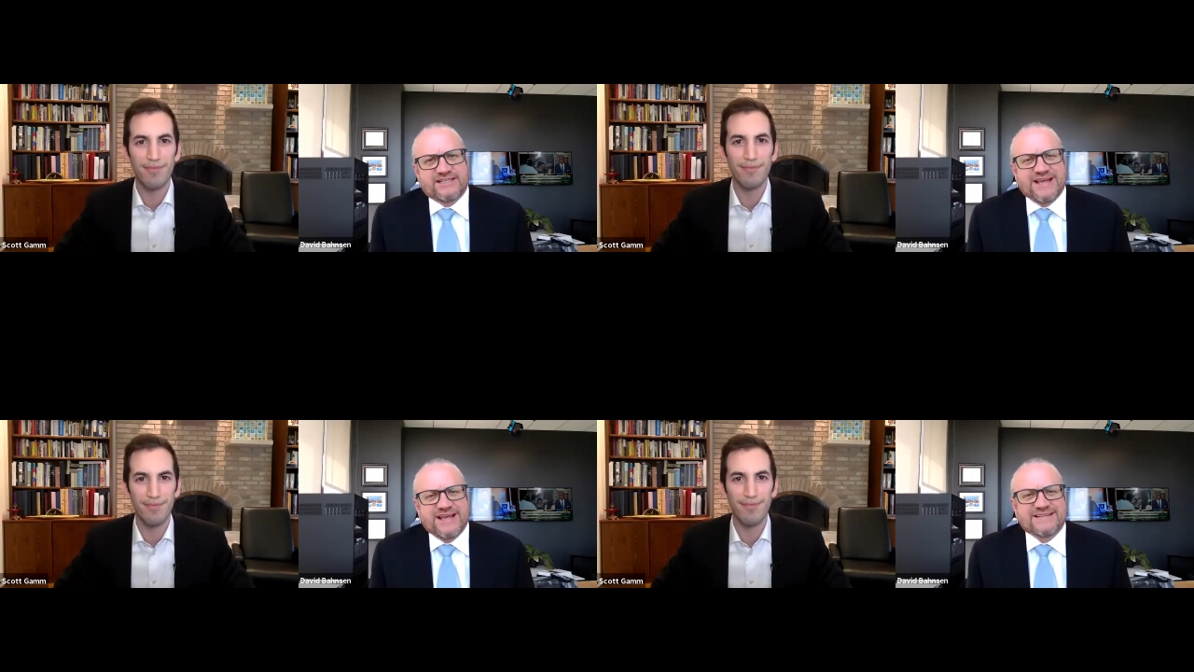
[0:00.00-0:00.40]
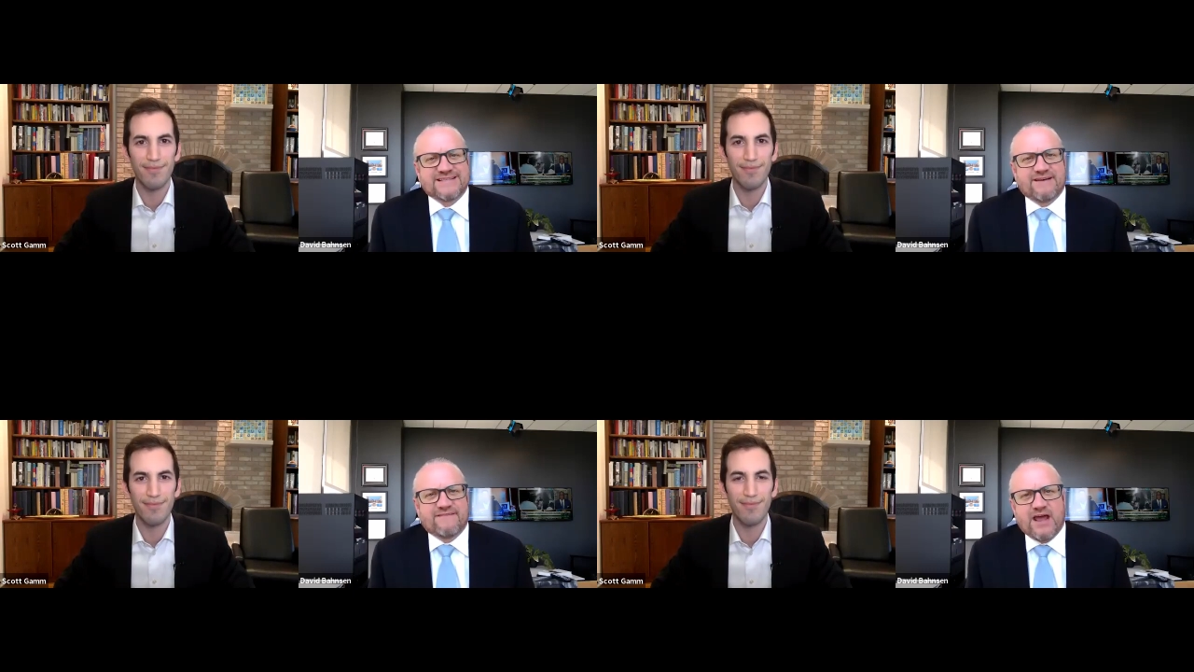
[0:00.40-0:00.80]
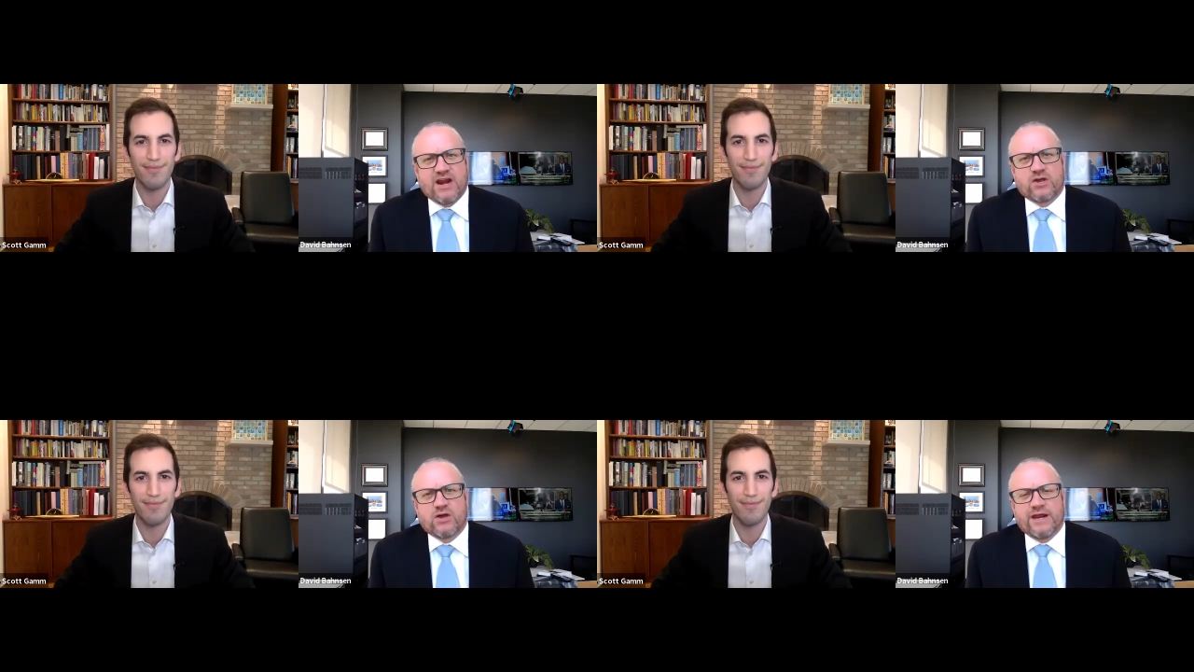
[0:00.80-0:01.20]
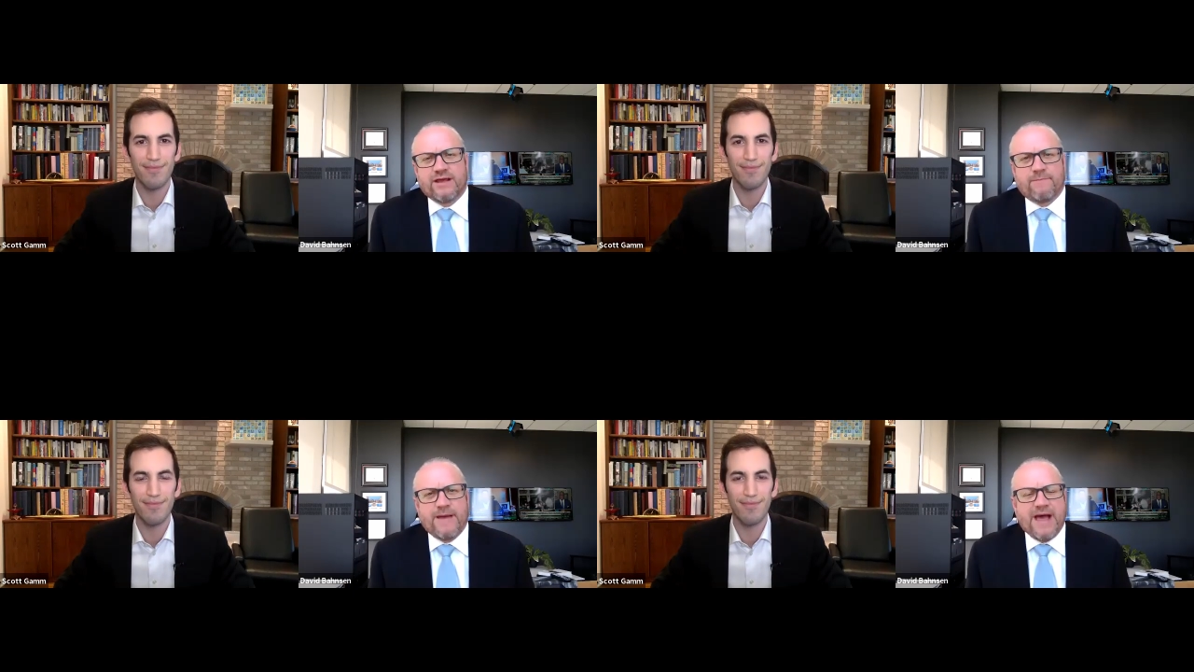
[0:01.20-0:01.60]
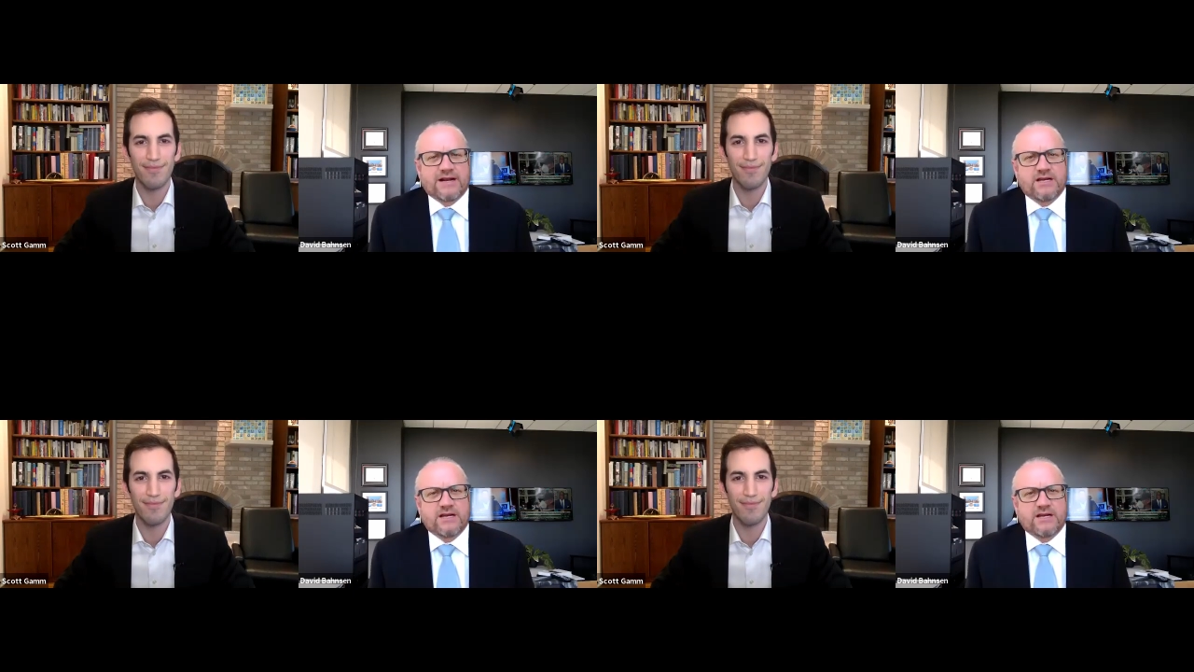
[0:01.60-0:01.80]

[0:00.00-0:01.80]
Speaker 1: things that have had a good impact,